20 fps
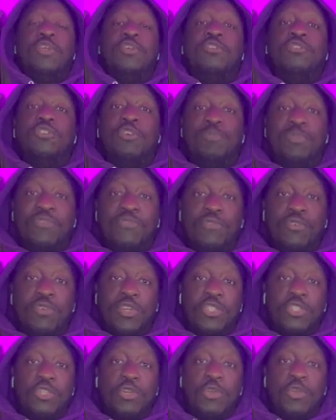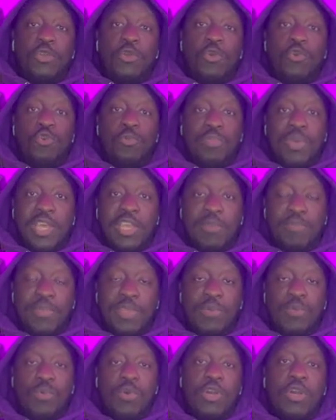So before I show you who paid
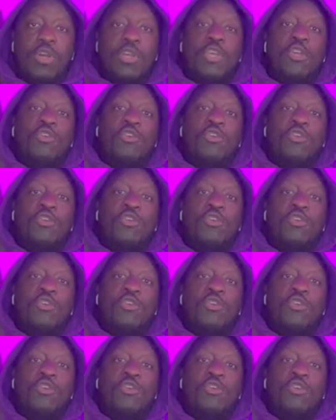me what,